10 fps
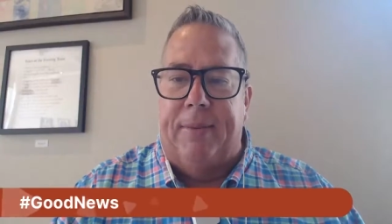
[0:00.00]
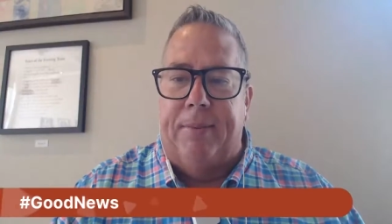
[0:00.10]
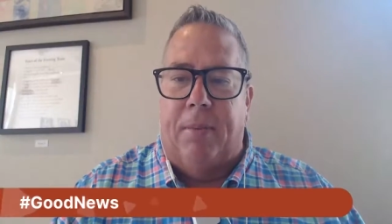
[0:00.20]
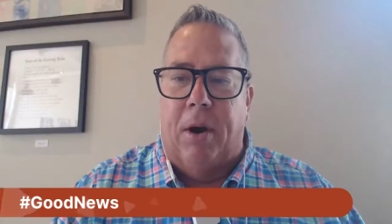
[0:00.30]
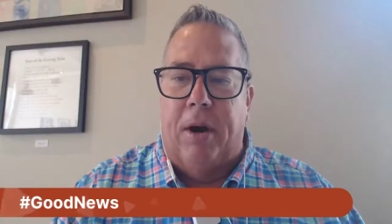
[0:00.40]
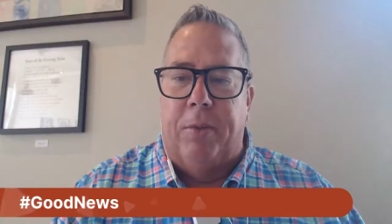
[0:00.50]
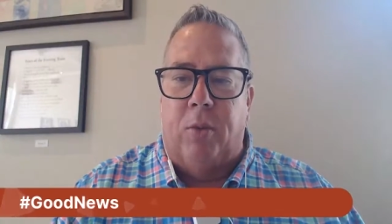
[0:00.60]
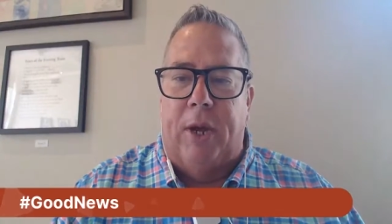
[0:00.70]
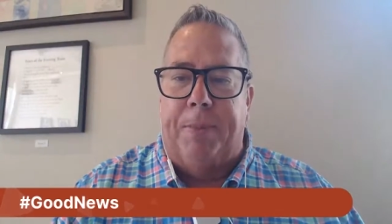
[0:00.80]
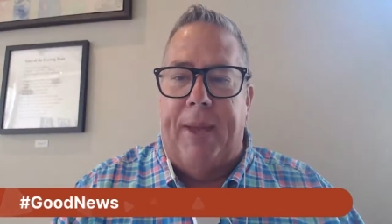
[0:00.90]
Martin with
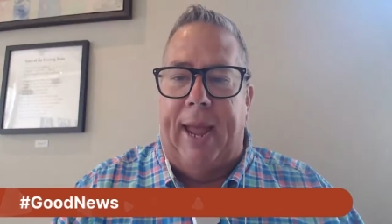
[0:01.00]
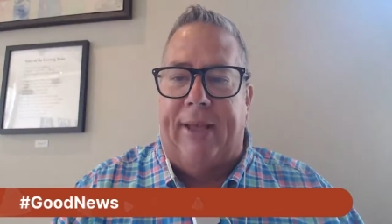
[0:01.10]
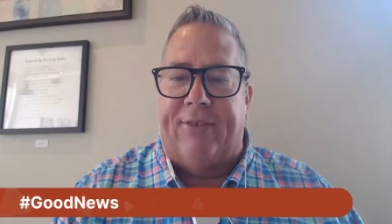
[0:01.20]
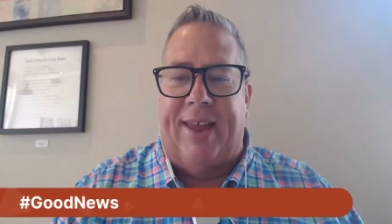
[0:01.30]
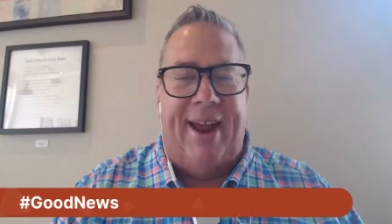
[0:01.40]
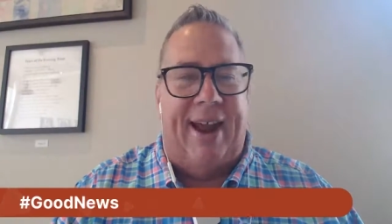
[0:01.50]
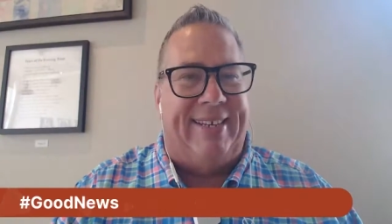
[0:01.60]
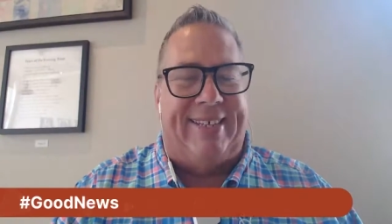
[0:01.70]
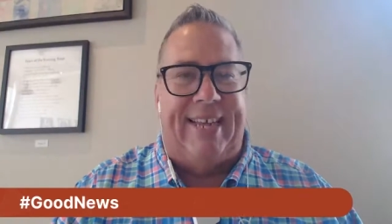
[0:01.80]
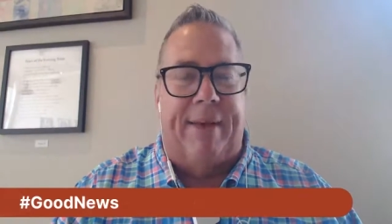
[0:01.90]
Winnipeg has got
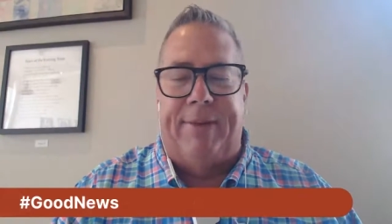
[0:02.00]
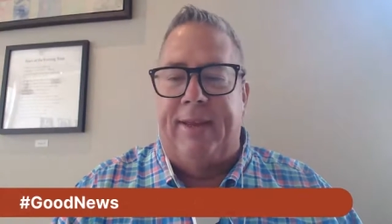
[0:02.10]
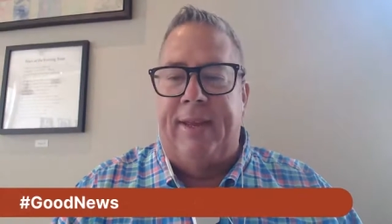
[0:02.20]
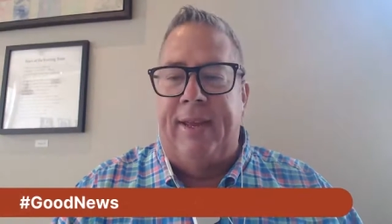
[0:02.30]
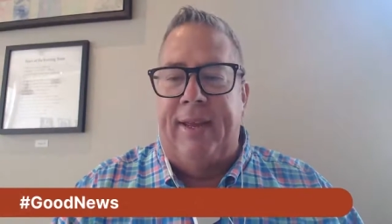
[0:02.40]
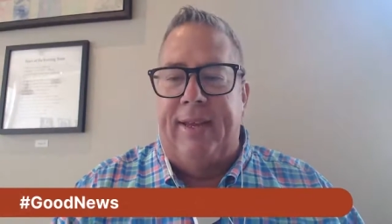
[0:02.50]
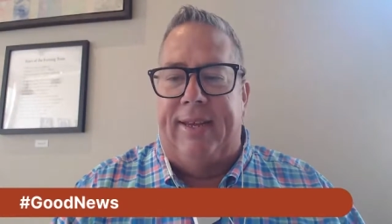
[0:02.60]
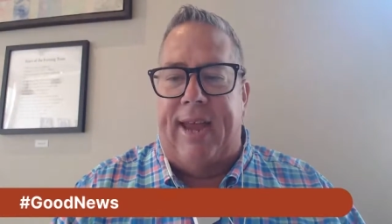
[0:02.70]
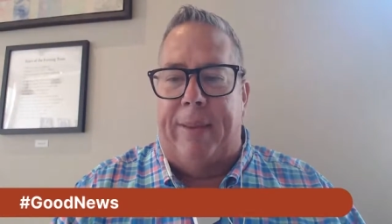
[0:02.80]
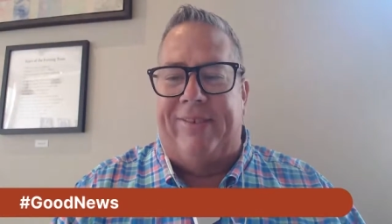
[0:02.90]
97.
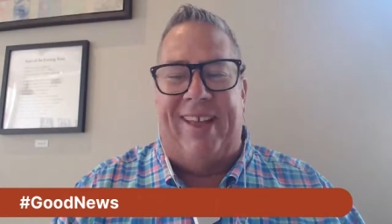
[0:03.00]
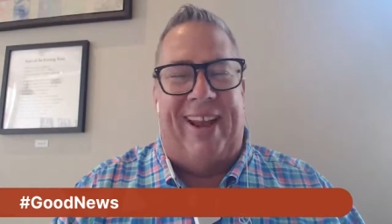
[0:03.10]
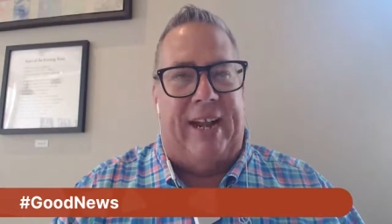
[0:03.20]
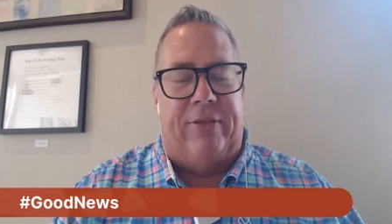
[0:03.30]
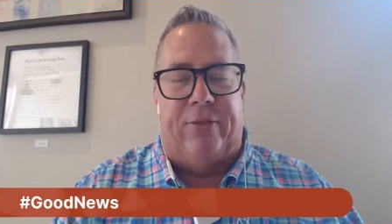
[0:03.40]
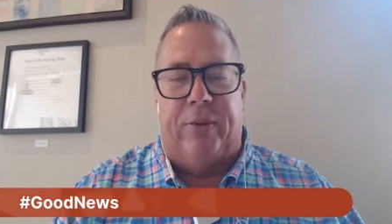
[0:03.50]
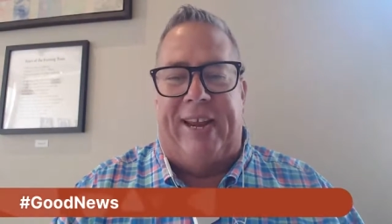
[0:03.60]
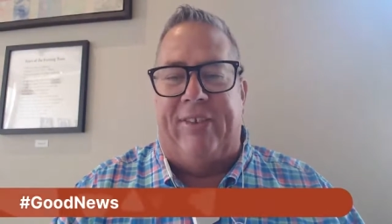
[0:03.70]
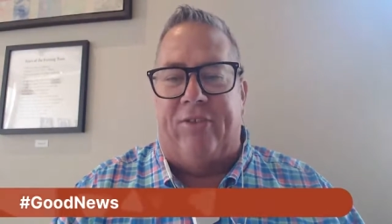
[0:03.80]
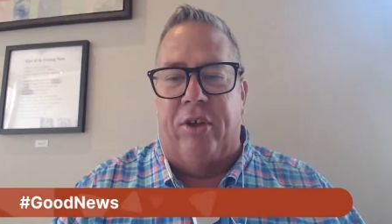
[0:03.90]
Gabby's got 83.
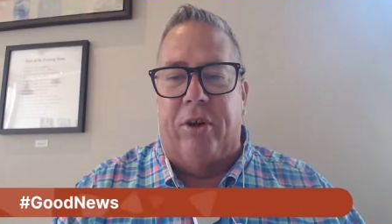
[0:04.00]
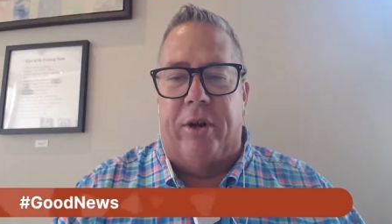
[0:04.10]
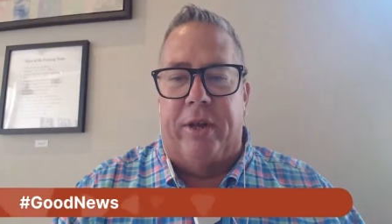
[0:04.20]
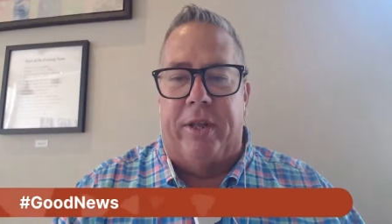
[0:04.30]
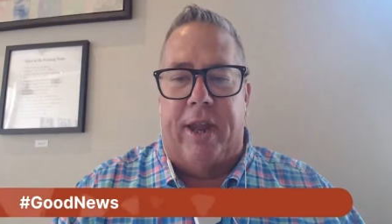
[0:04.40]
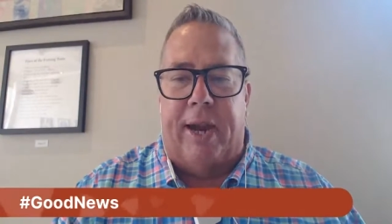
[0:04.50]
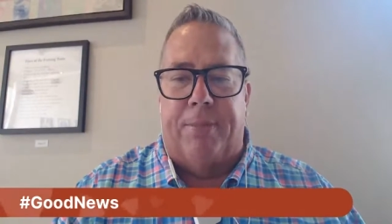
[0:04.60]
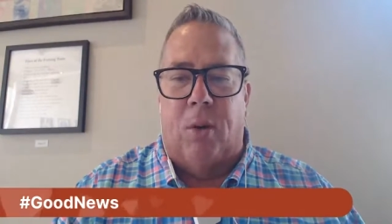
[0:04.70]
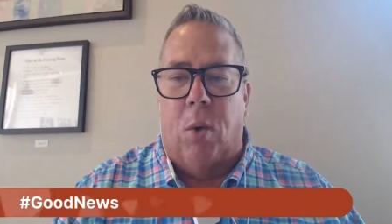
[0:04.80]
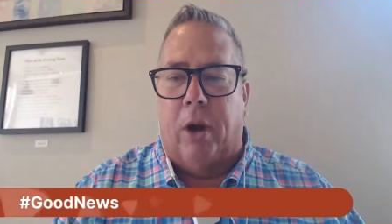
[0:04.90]
He's third. And then Adam
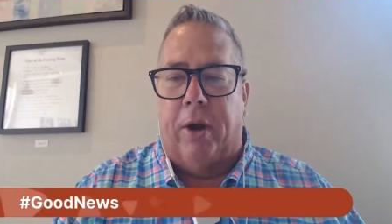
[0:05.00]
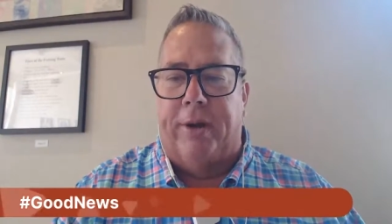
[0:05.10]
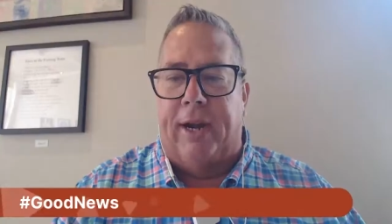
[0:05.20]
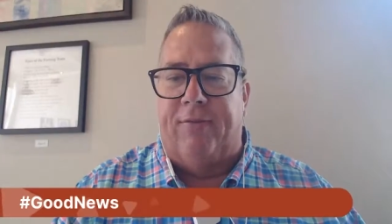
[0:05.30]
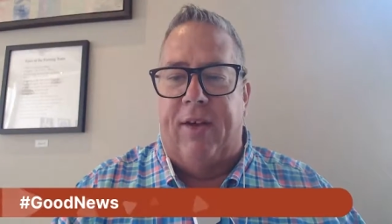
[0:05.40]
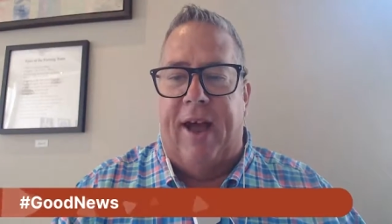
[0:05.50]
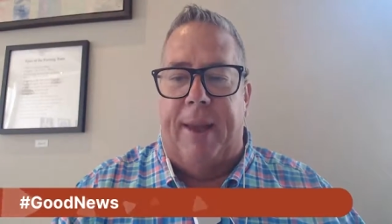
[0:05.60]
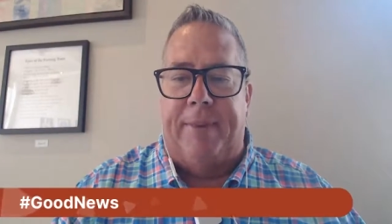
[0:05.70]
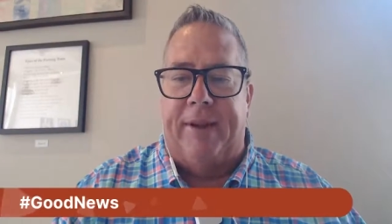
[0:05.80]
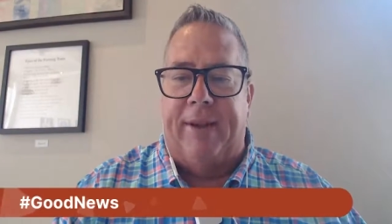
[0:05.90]
Brett Walker,
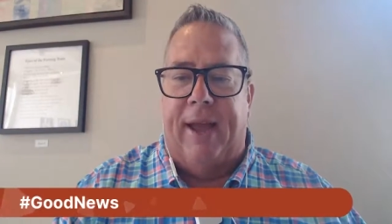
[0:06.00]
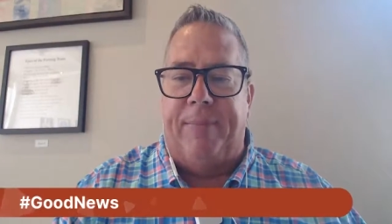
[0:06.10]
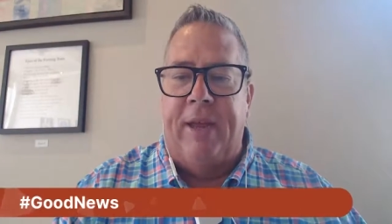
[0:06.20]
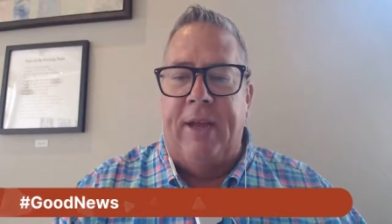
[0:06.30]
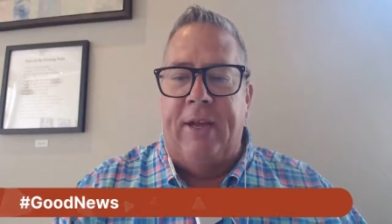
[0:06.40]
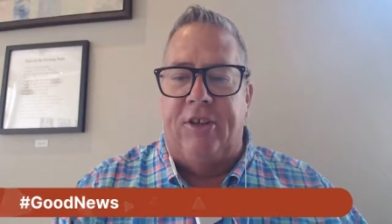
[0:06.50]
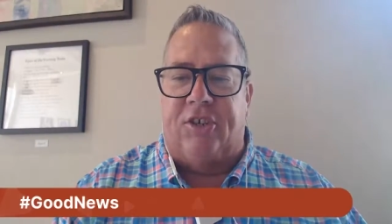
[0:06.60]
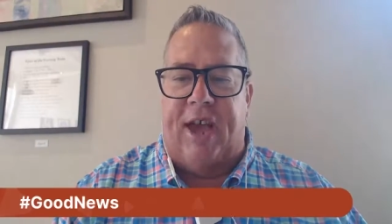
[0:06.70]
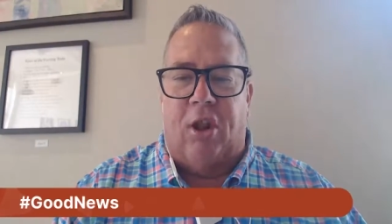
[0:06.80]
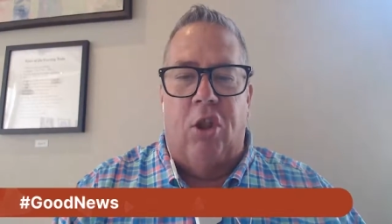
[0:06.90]
95. But just
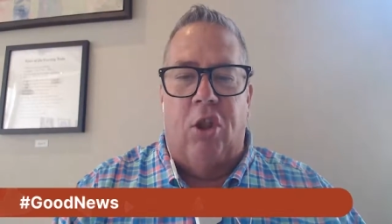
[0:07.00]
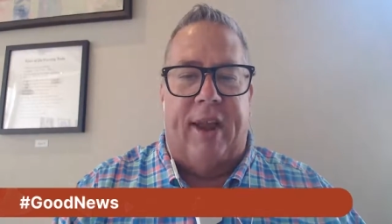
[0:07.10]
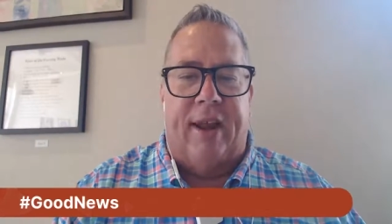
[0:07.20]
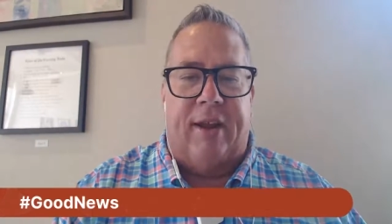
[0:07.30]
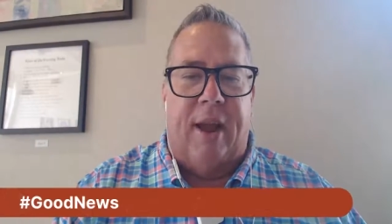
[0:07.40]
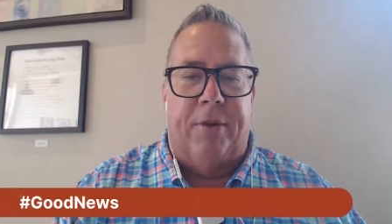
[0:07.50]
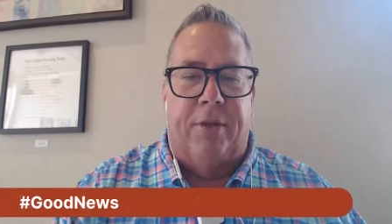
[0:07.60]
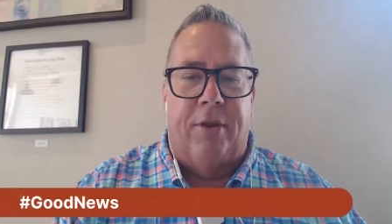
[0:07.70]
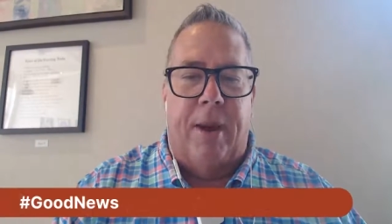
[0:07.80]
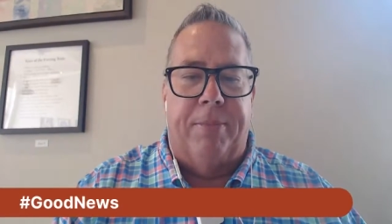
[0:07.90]
kind of looking at a couple
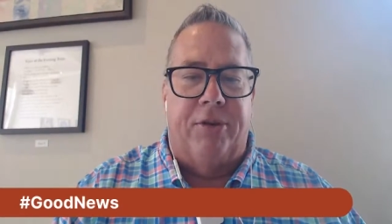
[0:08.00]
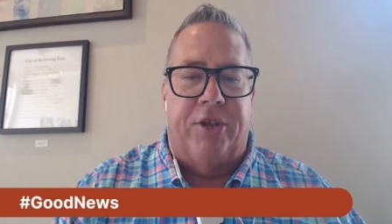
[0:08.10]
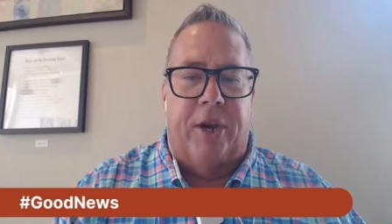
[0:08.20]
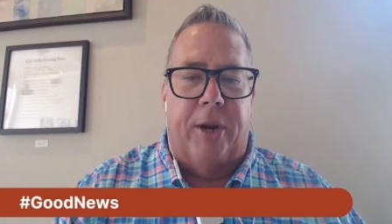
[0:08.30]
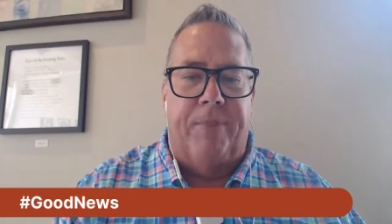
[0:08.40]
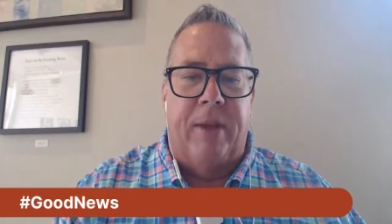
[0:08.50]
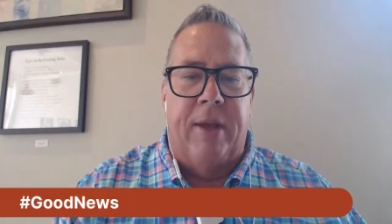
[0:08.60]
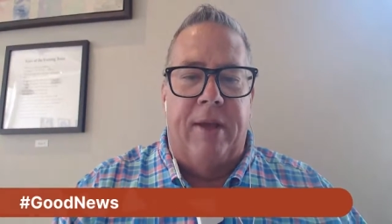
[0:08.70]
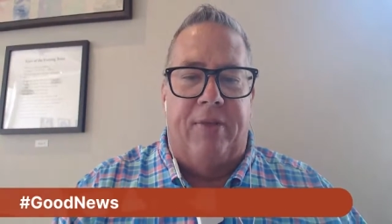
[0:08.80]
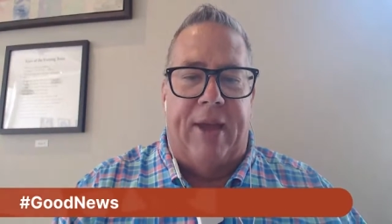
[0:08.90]
of the numbers there
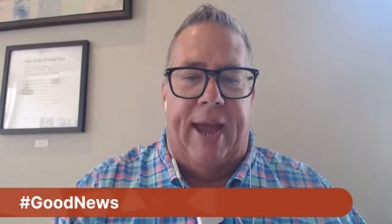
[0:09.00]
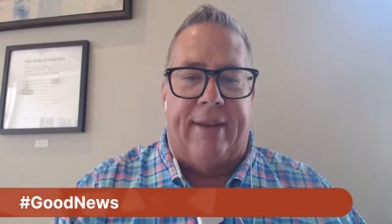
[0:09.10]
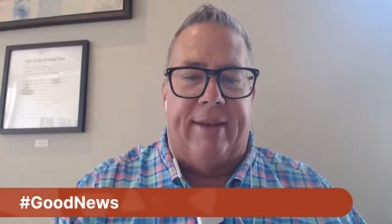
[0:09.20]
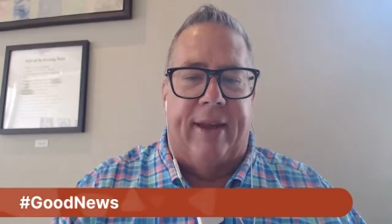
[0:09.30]
that